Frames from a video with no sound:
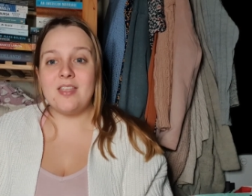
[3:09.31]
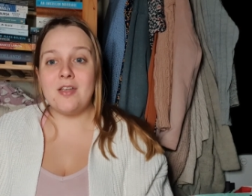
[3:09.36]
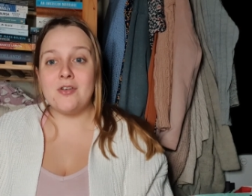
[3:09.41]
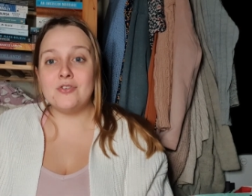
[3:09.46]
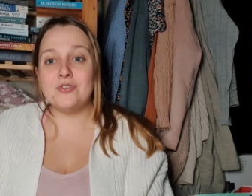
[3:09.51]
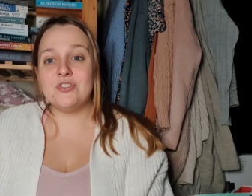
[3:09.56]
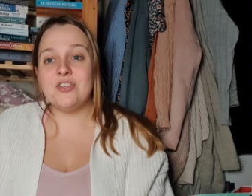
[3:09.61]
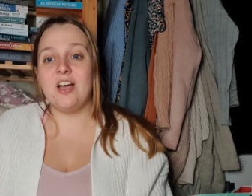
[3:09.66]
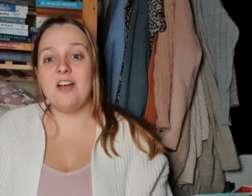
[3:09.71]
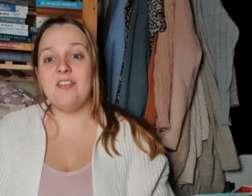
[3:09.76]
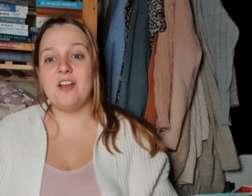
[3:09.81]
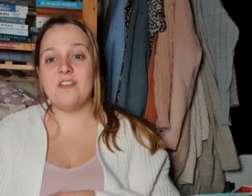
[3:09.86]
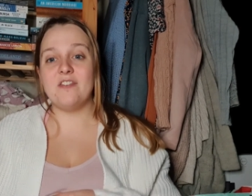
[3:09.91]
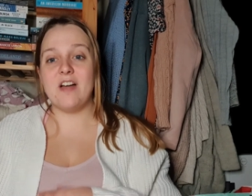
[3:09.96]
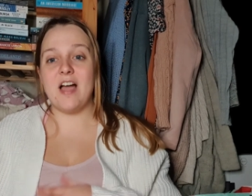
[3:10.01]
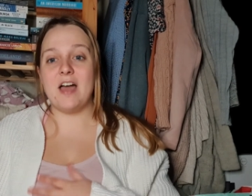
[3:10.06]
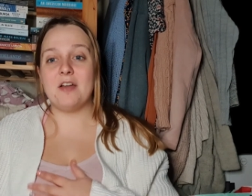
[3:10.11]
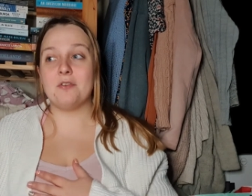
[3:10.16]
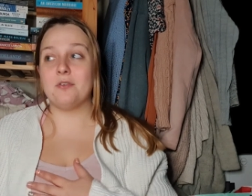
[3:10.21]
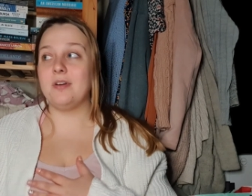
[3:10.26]
sci-fi
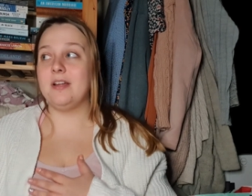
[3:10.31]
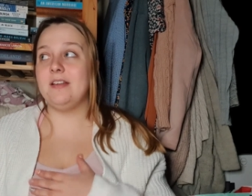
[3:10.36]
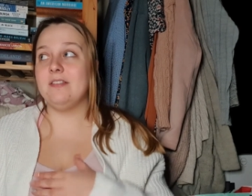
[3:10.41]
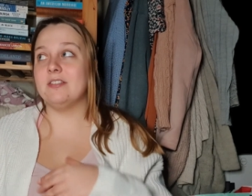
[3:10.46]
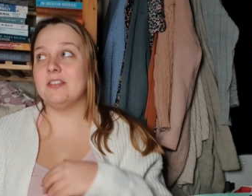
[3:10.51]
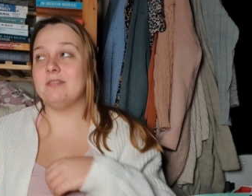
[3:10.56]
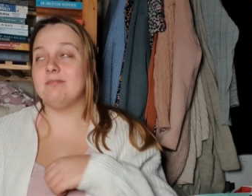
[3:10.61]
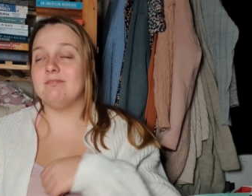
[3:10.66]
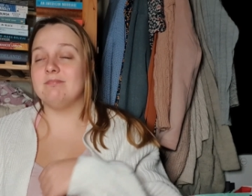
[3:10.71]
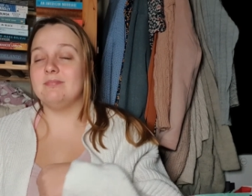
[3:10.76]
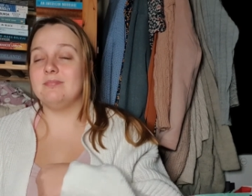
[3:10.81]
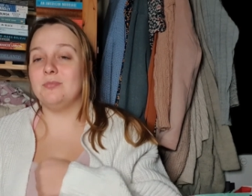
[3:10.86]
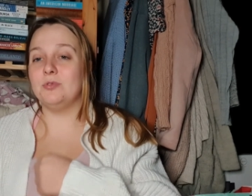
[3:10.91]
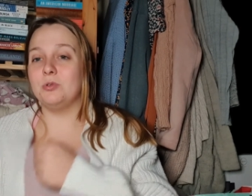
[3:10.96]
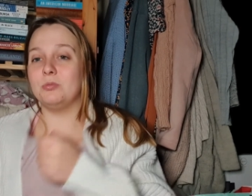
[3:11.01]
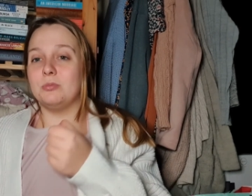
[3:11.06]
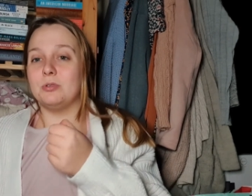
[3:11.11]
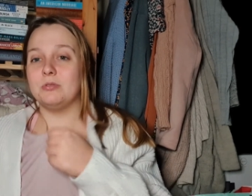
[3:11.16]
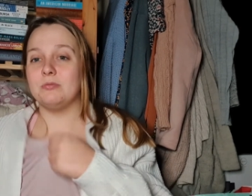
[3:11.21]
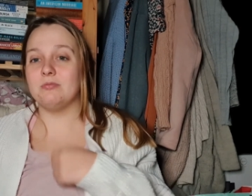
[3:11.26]
fan or even
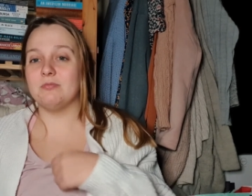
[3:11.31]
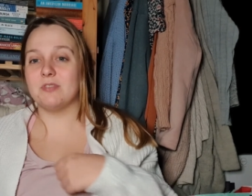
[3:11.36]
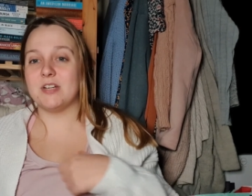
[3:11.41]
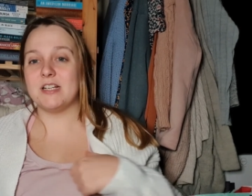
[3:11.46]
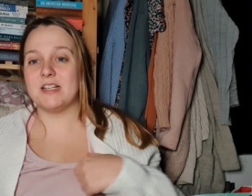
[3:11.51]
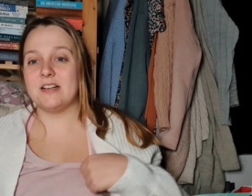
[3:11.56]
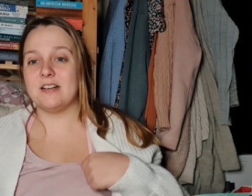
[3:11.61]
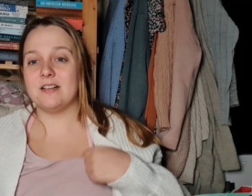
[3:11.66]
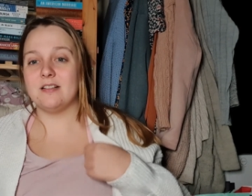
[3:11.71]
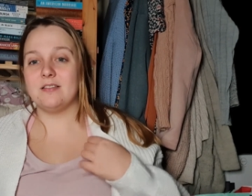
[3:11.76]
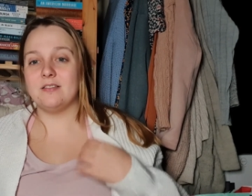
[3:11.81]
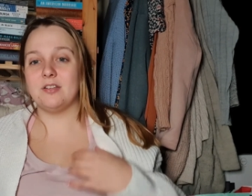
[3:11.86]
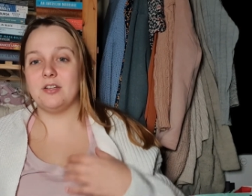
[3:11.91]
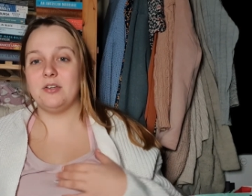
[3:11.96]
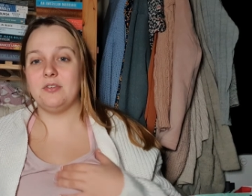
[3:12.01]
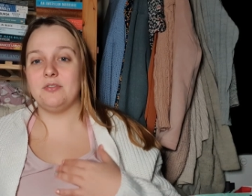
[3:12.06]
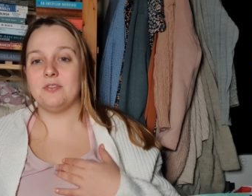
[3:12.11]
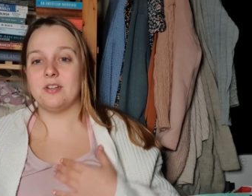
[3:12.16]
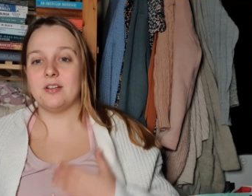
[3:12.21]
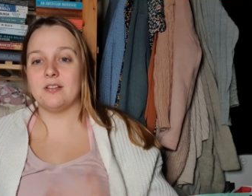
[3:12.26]
normal reader
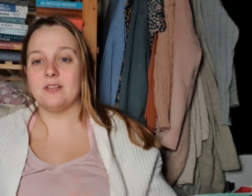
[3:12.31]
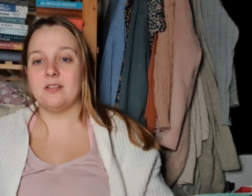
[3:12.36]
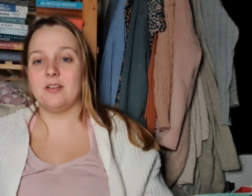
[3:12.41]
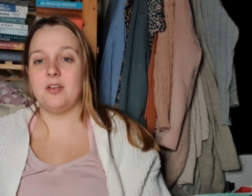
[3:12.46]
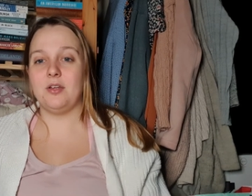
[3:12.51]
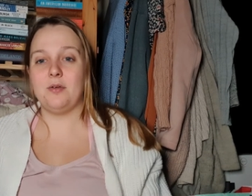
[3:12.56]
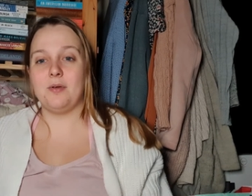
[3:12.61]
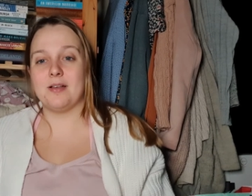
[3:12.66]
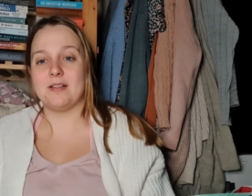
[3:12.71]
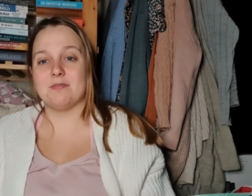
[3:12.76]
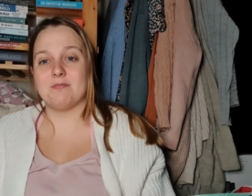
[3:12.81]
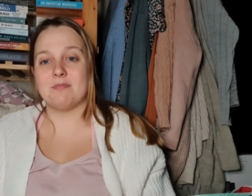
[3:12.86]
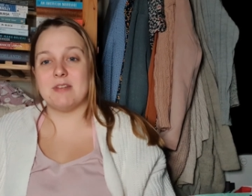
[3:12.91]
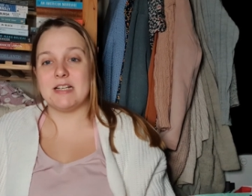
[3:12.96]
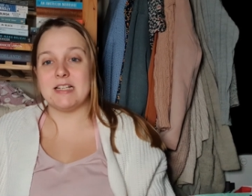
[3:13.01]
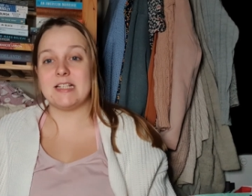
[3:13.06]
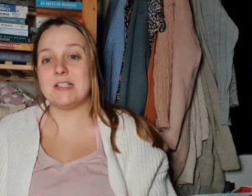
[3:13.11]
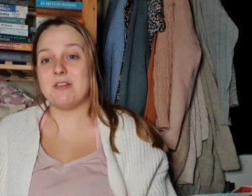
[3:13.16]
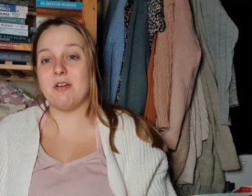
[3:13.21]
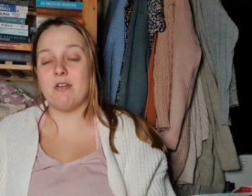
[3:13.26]
who who hasn't read
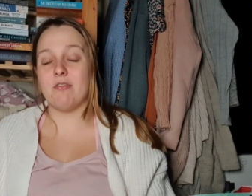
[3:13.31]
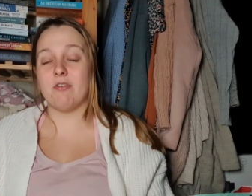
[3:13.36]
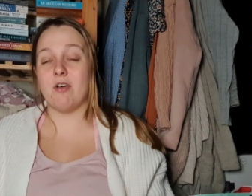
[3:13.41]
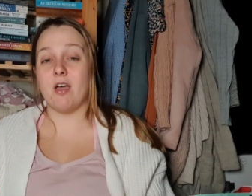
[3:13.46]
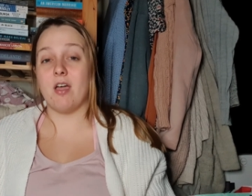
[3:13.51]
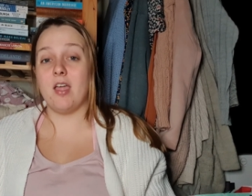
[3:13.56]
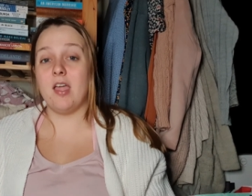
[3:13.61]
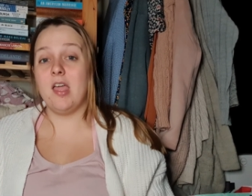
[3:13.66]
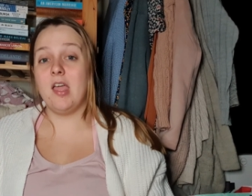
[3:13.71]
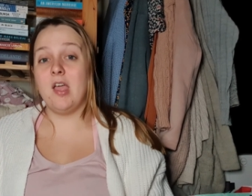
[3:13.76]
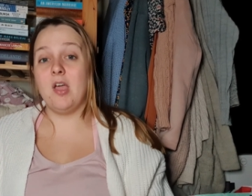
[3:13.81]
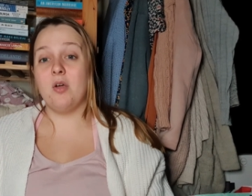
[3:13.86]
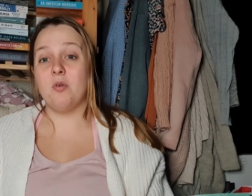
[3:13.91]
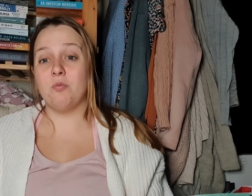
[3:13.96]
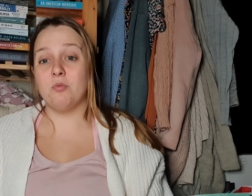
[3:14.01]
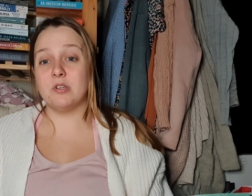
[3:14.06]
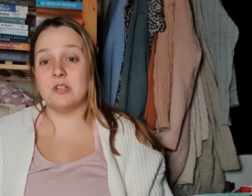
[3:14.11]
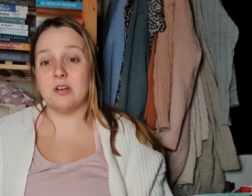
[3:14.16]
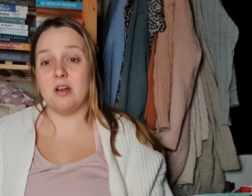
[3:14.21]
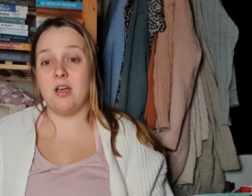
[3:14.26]
any sci-fi
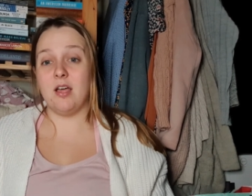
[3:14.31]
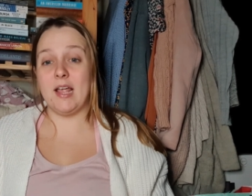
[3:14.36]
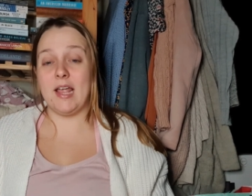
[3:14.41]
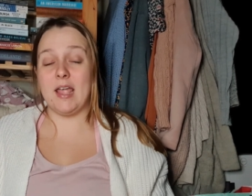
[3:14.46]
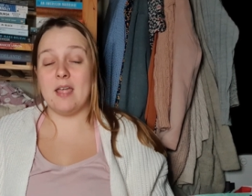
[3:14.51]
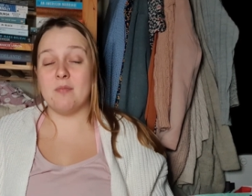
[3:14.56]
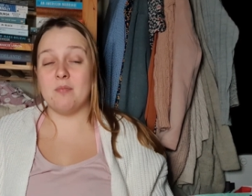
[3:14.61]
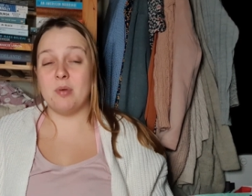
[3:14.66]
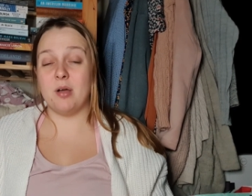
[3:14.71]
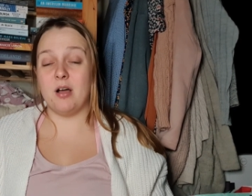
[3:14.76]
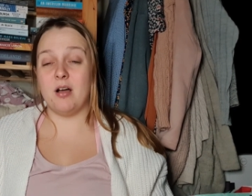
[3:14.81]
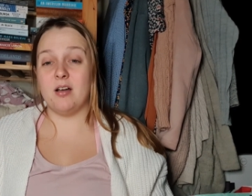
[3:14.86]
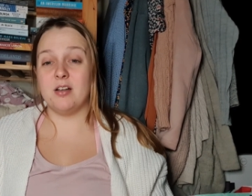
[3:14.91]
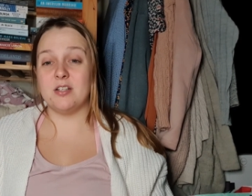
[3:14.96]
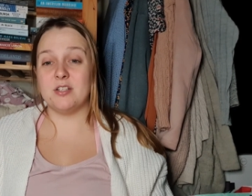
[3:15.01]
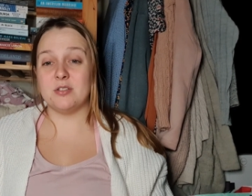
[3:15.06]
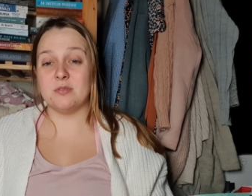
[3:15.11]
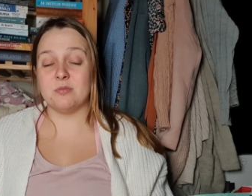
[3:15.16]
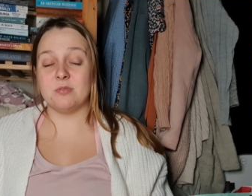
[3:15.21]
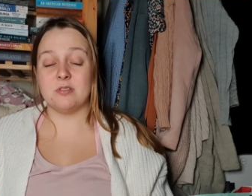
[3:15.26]
wouldn't like it but i
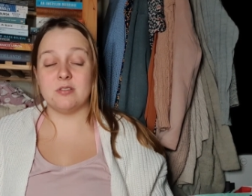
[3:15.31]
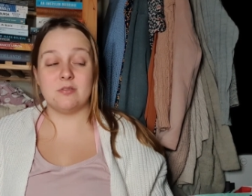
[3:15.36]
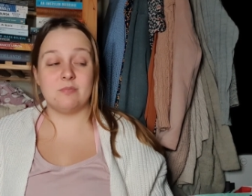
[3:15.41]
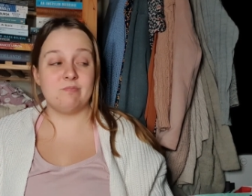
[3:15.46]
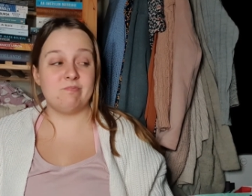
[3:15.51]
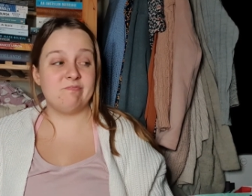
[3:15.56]
just was